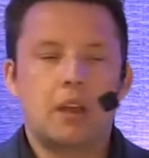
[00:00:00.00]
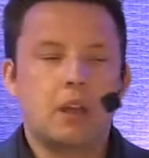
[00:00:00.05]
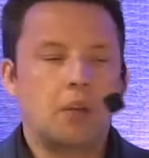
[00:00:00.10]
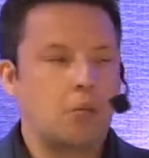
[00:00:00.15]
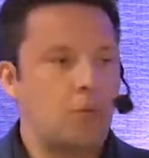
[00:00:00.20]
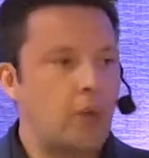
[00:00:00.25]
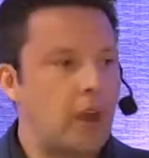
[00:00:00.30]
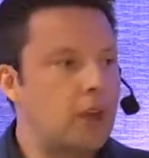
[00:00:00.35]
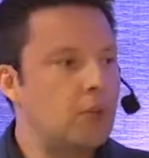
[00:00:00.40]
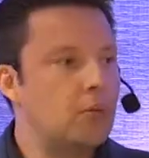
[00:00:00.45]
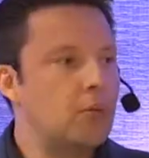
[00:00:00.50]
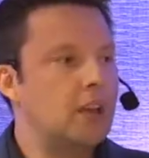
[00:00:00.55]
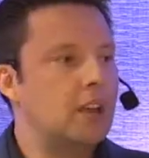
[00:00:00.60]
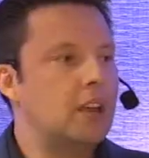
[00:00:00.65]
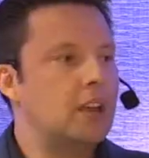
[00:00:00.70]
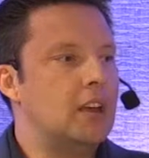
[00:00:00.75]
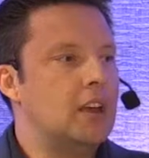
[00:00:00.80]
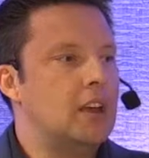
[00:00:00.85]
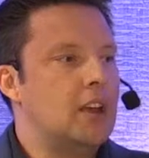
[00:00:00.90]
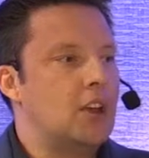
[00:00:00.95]
when
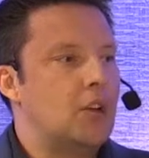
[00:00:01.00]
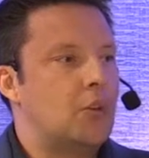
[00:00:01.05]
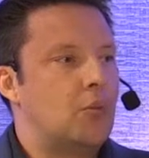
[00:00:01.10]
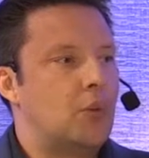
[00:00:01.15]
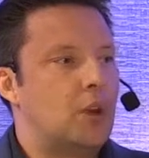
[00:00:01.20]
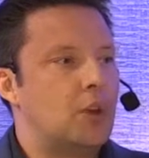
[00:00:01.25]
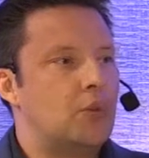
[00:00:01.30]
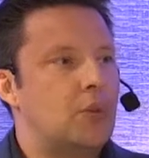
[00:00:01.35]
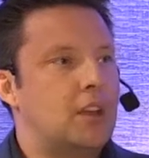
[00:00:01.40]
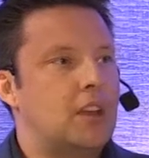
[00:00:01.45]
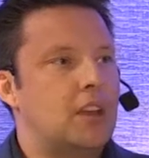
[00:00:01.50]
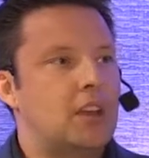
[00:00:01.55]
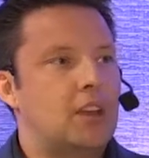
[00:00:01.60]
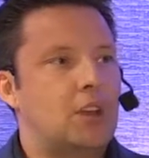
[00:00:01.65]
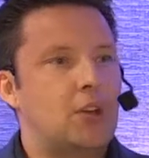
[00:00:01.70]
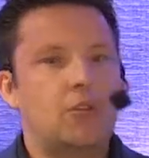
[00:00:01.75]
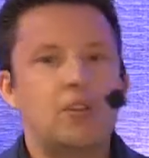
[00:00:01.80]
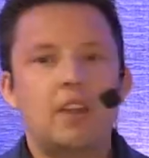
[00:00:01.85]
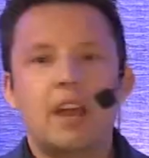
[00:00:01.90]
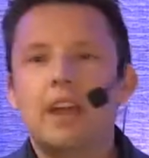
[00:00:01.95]
we
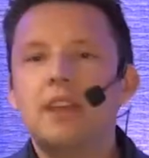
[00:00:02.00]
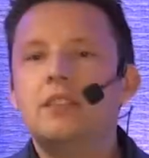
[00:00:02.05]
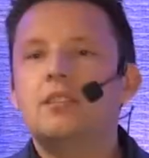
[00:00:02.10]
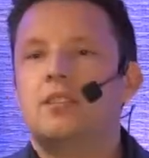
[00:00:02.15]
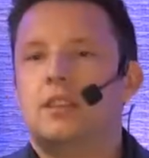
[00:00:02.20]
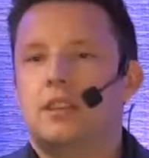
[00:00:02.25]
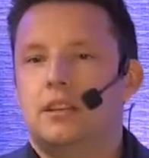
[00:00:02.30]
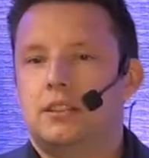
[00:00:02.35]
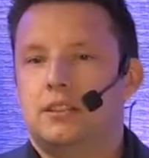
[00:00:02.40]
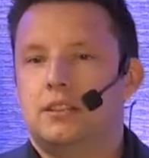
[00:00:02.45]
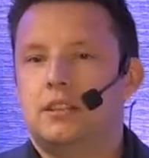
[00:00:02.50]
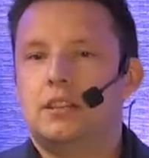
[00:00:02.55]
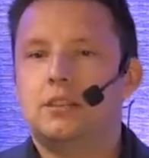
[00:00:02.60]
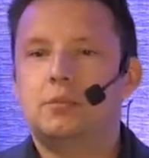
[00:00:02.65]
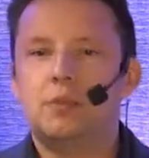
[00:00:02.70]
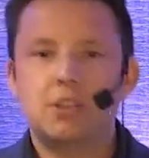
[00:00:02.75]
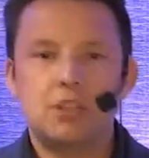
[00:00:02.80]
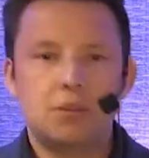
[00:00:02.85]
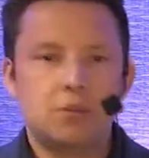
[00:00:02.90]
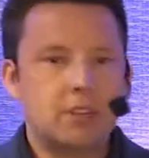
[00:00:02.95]
create things,
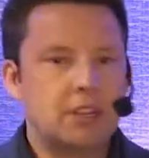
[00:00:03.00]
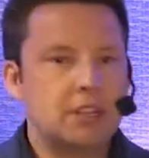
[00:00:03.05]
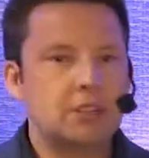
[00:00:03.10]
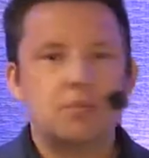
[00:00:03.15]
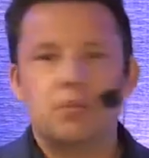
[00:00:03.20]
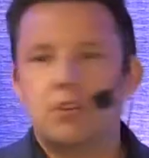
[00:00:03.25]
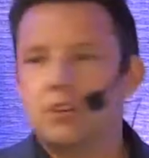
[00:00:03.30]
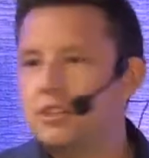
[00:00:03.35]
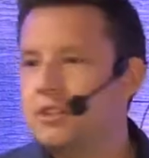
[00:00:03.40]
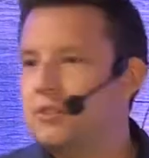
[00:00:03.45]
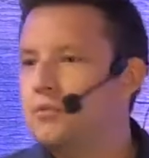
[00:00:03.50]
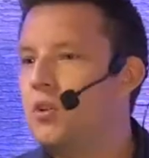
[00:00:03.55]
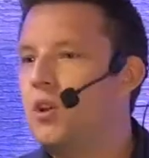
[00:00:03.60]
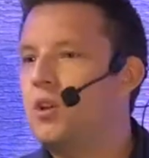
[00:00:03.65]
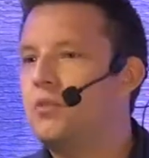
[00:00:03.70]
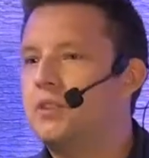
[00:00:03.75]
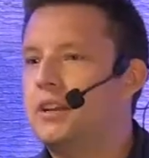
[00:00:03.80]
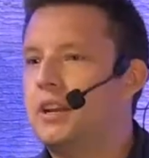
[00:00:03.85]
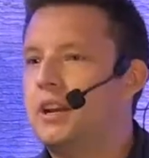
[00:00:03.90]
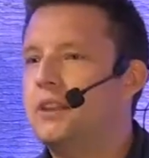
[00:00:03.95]
especially when there's mirrors
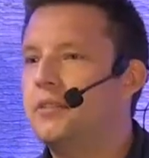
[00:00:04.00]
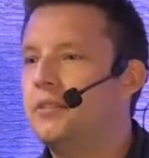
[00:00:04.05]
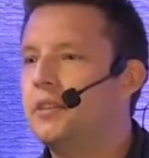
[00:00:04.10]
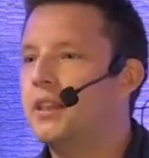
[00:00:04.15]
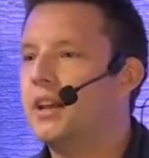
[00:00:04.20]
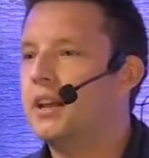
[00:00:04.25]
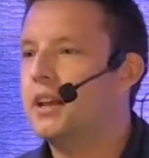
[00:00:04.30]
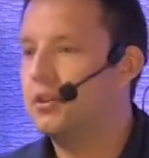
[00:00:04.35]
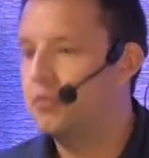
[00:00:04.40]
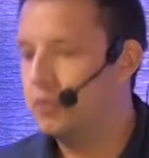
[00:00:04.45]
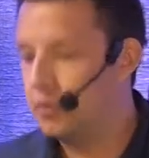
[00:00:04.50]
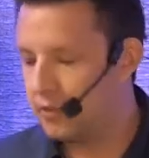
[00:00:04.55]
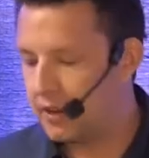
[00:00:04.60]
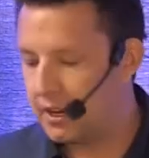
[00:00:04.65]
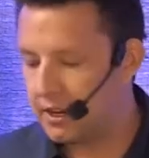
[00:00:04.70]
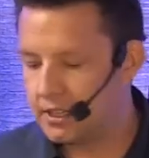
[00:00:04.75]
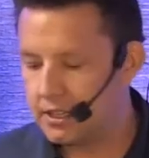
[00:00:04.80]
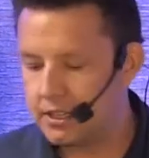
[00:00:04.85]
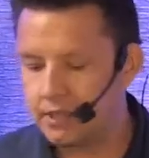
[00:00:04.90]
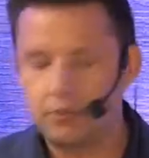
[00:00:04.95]
involved and anything that can
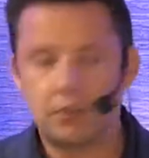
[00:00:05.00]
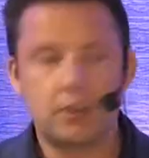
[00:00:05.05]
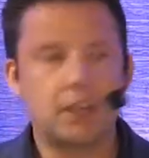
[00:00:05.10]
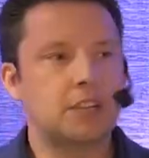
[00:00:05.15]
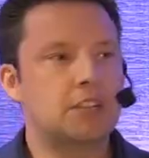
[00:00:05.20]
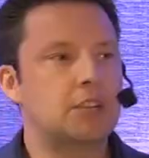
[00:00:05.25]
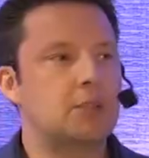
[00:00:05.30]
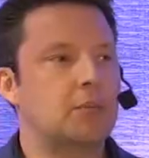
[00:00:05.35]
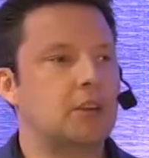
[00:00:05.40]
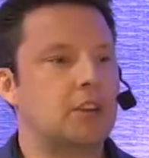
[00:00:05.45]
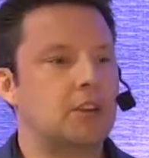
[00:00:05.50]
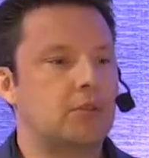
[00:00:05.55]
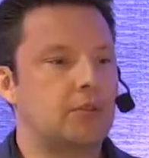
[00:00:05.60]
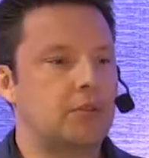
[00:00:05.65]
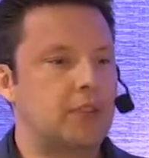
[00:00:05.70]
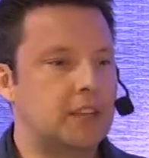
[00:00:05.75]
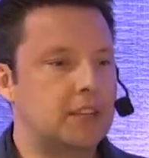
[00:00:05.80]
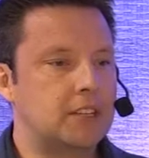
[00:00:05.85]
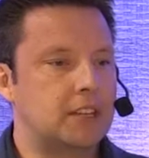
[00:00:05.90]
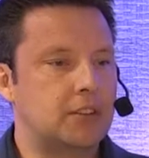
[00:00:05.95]
reflect, is for there to be an
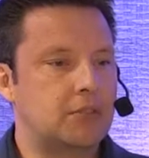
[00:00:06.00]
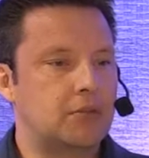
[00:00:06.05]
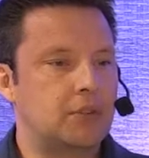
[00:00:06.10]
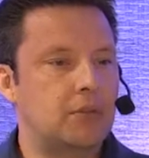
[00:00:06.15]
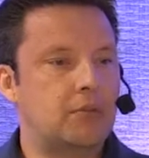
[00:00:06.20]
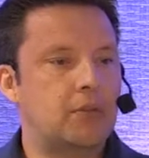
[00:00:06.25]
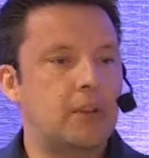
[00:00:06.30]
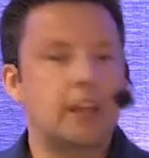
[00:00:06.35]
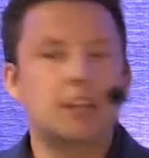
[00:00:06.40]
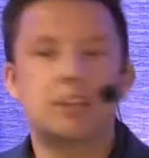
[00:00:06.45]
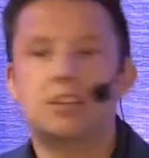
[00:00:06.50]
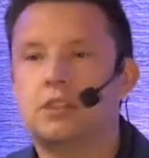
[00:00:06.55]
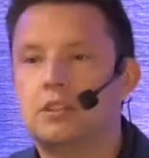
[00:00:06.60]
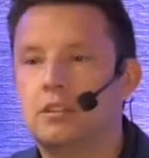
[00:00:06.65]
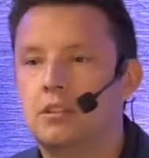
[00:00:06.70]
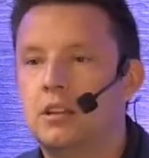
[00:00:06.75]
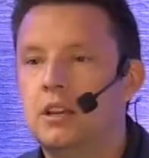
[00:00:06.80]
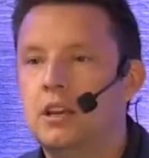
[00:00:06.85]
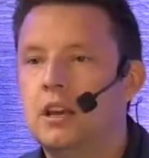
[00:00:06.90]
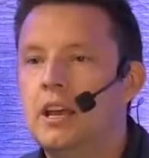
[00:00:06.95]
authentic
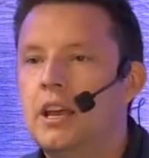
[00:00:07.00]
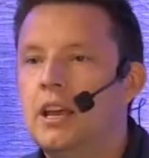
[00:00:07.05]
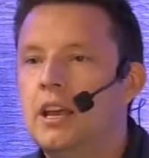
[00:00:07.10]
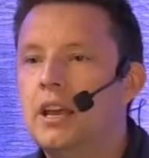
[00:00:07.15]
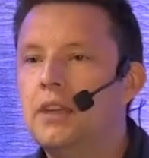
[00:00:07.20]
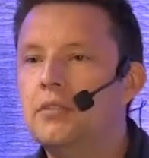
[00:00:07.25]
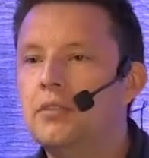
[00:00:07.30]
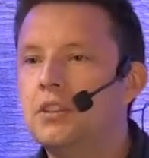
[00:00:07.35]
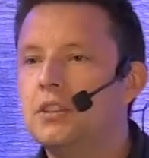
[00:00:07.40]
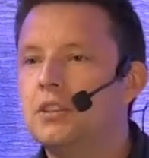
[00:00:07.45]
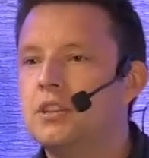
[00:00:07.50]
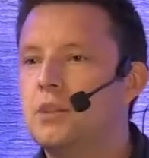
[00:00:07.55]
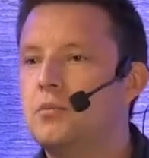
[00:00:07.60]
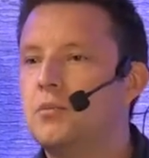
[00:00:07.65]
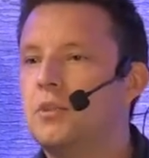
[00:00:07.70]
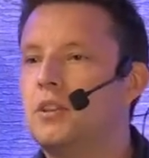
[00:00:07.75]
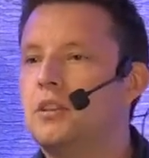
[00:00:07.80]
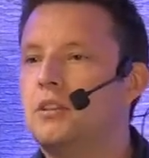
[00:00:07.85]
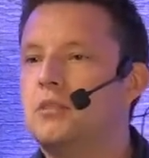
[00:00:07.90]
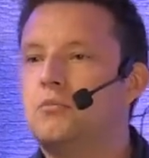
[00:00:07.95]
reflection. Even
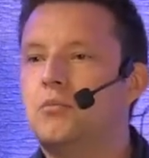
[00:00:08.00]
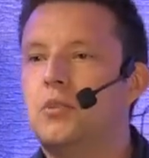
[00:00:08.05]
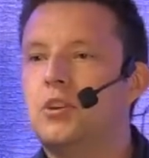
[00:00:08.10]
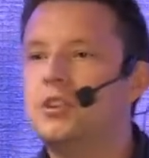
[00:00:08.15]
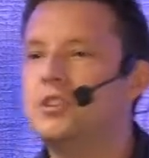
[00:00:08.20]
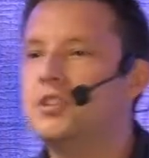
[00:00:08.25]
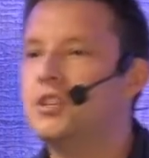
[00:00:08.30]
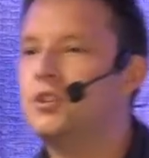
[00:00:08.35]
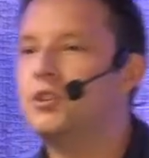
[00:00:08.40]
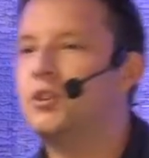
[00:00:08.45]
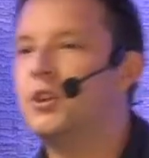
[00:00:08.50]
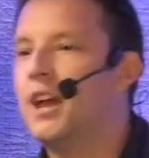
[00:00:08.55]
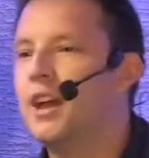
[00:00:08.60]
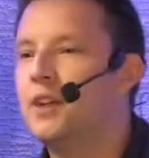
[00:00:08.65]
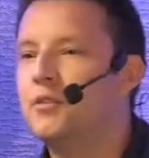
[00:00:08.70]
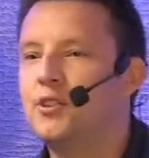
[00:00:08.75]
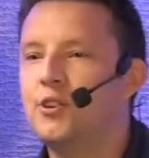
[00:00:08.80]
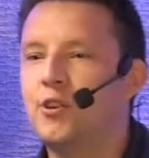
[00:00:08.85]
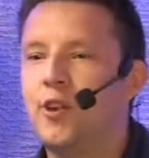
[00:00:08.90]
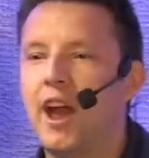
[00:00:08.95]
some of the mirrors that you would
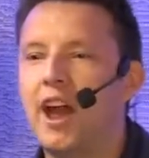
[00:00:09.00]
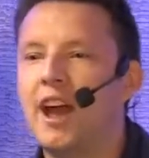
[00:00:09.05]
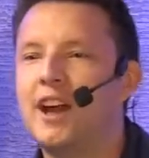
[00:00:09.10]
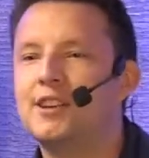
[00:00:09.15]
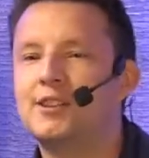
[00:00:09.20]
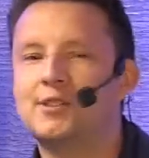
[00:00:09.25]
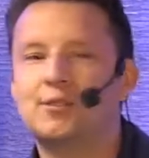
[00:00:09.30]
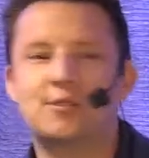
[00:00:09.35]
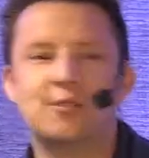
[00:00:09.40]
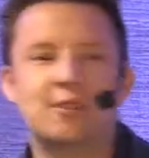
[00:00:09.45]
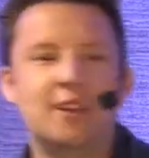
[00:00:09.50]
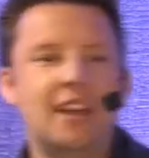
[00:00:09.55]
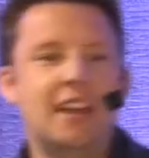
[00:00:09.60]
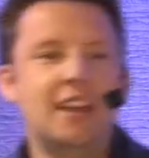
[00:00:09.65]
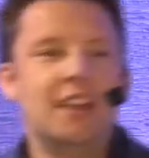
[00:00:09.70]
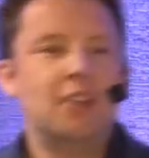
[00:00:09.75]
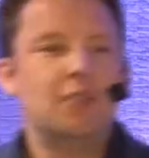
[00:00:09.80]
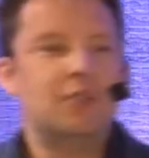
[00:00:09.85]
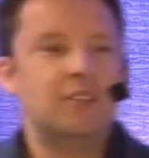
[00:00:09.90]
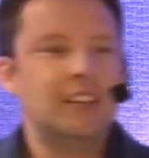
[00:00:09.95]
have in your house, or
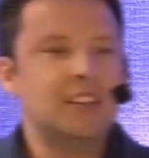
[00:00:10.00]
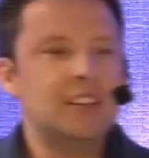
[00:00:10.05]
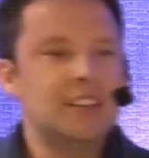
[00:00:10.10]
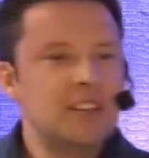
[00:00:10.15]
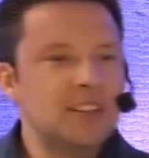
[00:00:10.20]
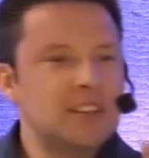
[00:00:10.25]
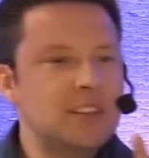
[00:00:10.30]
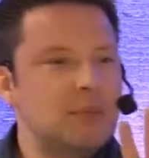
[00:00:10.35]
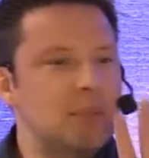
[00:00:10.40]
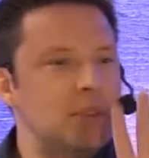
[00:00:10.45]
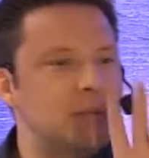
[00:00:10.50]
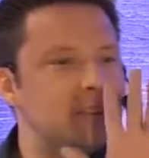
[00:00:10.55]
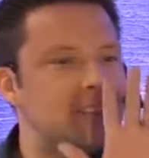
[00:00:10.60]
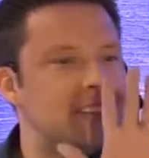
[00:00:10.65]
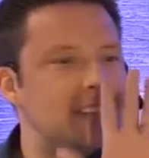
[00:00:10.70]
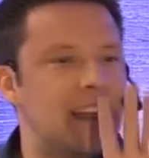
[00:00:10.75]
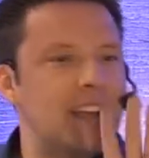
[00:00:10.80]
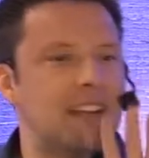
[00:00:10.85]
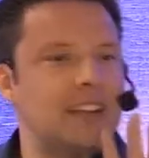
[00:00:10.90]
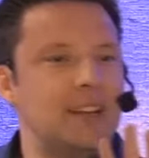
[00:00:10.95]
some of them are
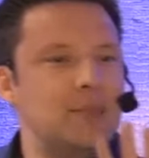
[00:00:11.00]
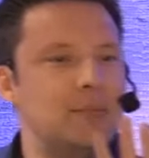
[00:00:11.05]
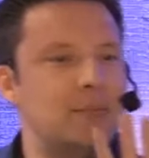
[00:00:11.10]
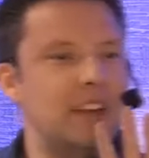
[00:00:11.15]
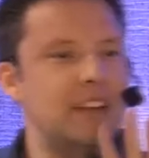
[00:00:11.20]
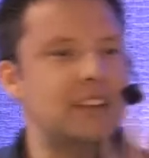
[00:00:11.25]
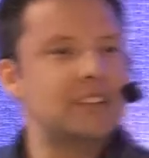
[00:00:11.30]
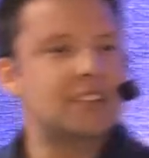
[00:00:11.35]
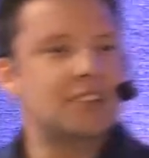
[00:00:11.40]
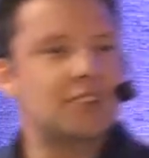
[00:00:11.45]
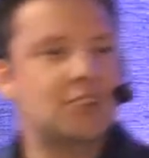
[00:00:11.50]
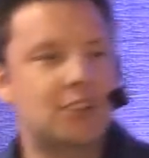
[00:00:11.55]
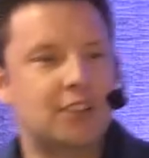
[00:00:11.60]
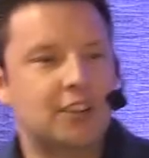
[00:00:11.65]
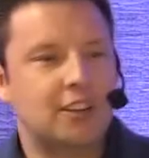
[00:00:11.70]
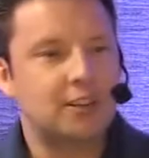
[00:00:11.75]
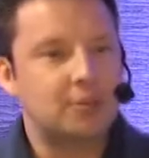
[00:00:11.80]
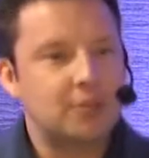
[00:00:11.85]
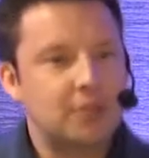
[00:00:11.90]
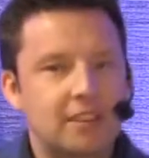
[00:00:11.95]
slightly bent and you
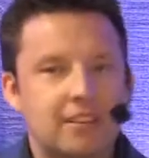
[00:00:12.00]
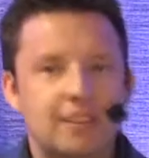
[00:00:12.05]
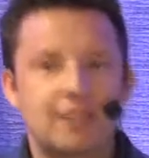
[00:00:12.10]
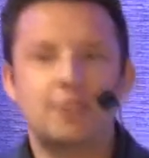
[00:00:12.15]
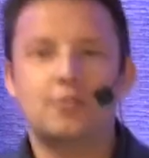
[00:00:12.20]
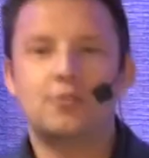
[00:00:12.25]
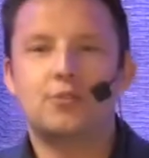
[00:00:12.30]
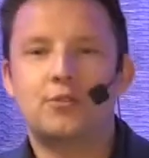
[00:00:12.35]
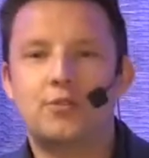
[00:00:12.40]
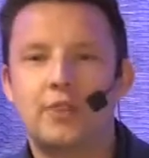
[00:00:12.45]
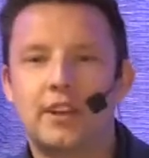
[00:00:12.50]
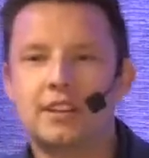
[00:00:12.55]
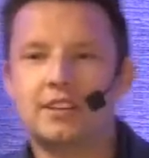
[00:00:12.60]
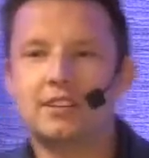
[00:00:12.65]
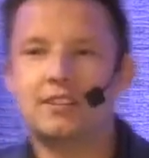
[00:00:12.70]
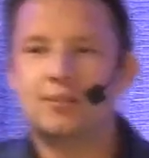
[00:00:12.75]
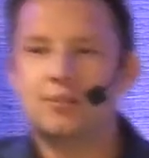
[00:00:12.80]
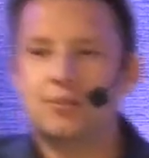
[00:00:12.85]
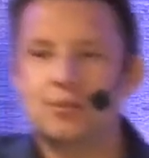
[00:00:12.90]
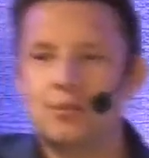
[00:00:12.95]
look a little bit thinner or
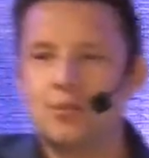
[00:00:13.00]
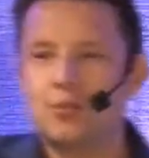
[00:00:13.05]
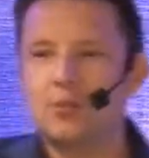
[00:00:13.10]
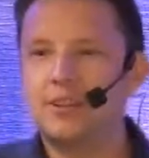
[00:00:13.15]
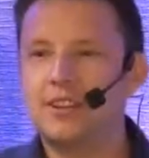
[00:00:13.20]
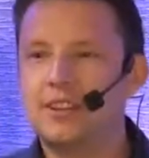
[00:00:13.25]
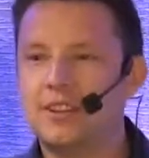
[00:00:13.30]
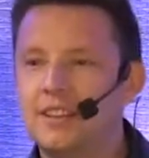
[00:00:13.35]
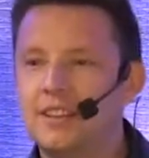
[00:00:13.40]
fatter or taller.